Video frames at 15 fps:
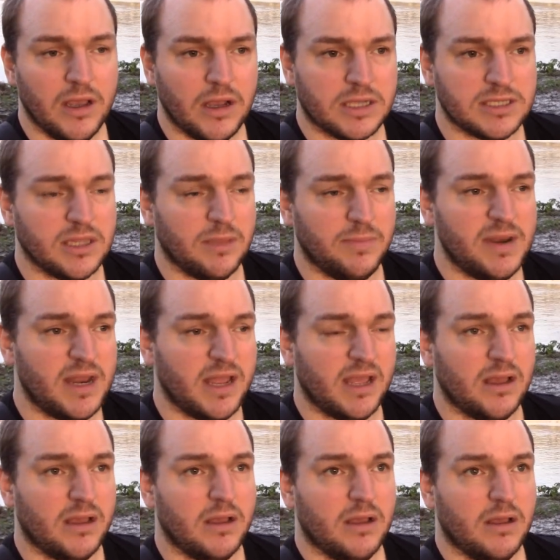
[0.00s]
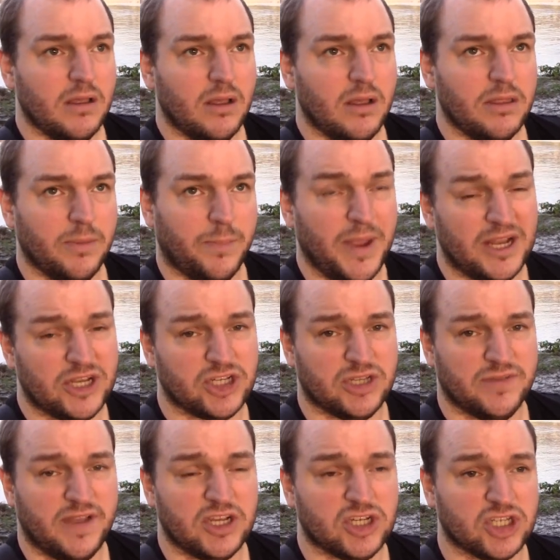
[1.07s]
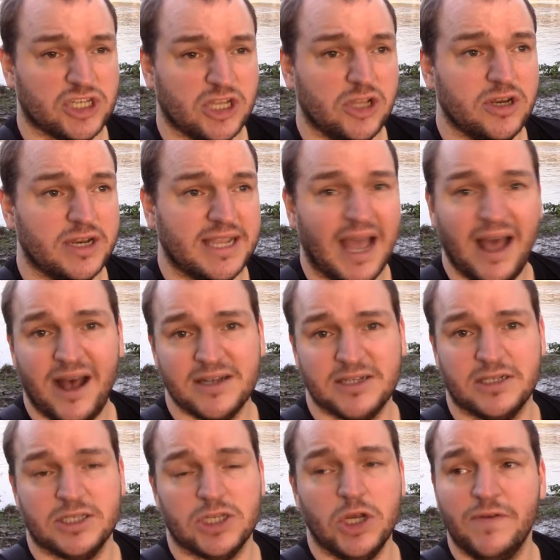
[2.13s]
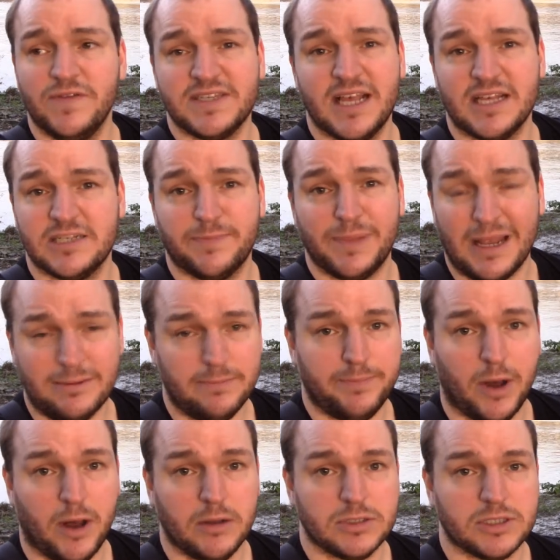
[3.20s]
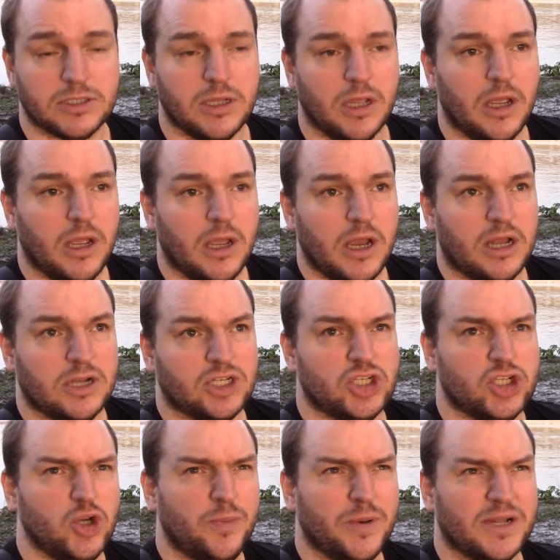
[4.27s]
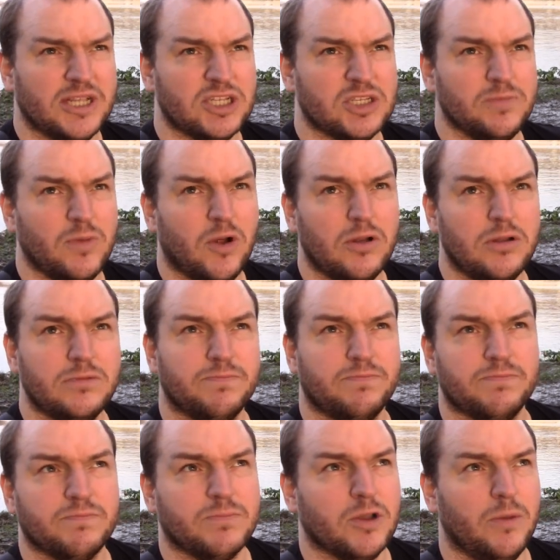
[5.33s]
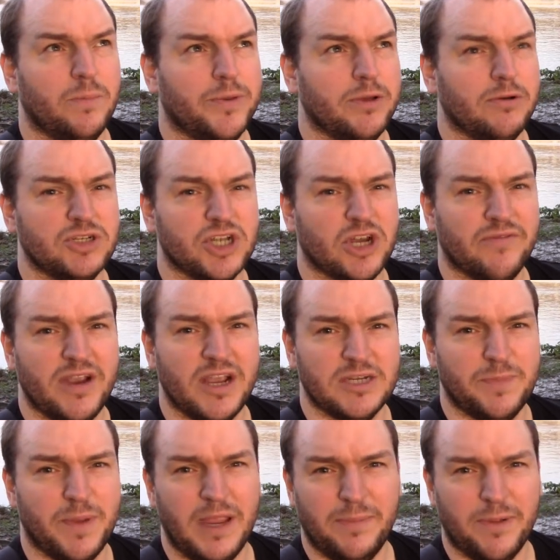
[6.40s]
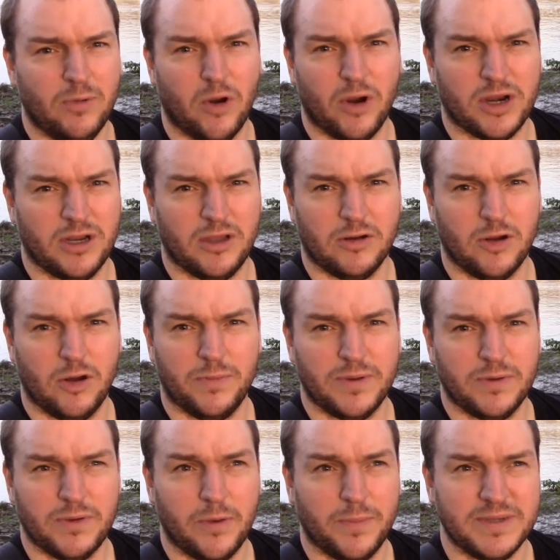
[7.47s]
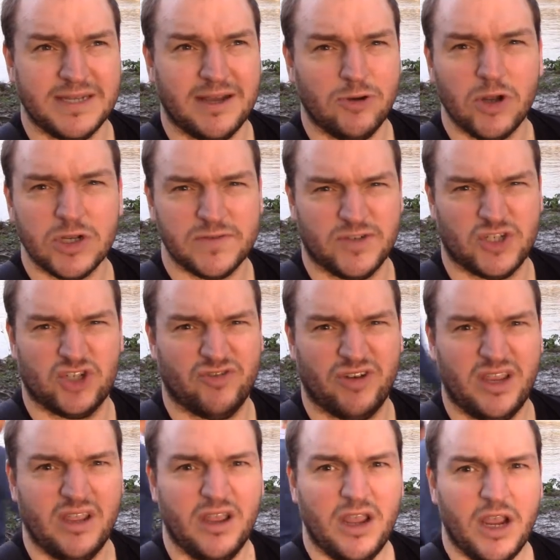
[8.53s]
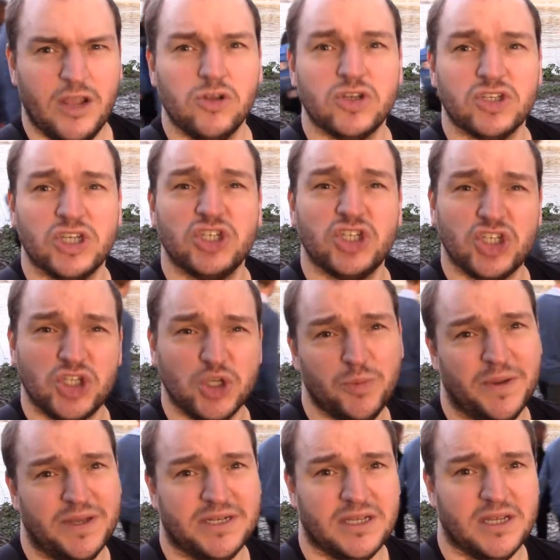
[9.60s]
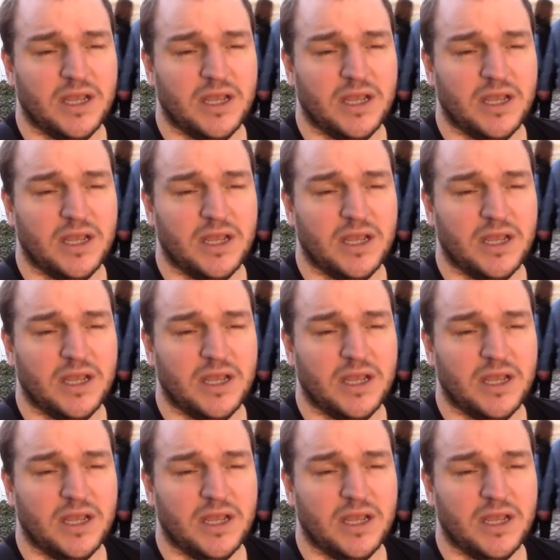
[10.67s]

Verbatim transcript: Because at the minute, the pictures of it, it's just a load of gardens, oversized plant pots, and stupidly small computer-generated people walking along up, up and down Oxford Street. It looks stupid.